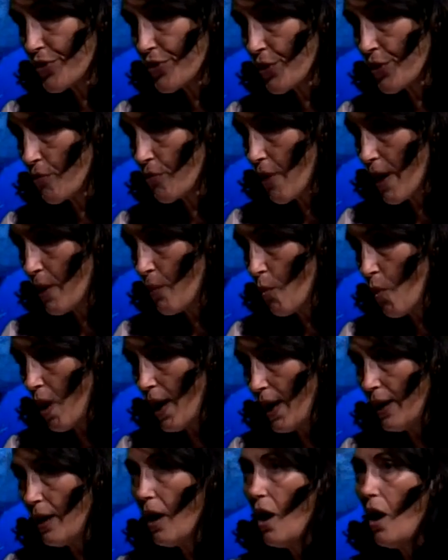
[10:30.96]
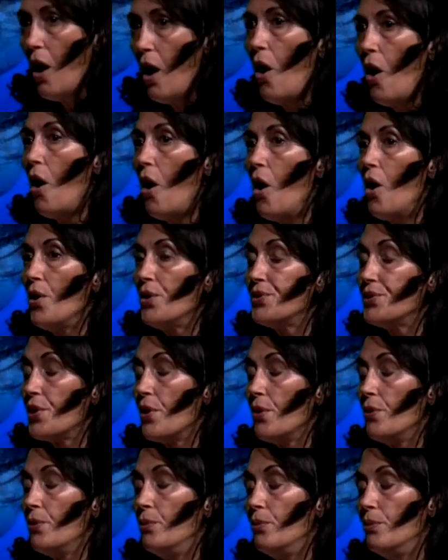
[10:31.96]
the great white.
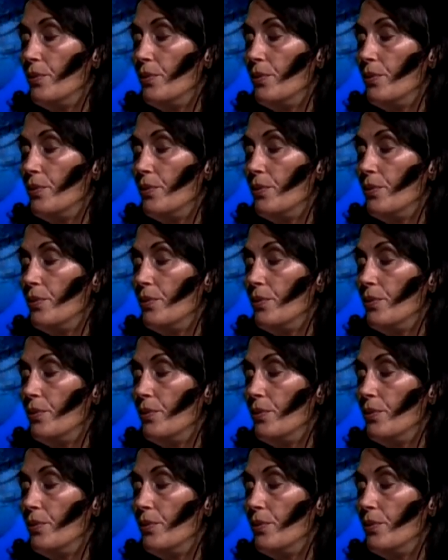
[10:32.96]
Also,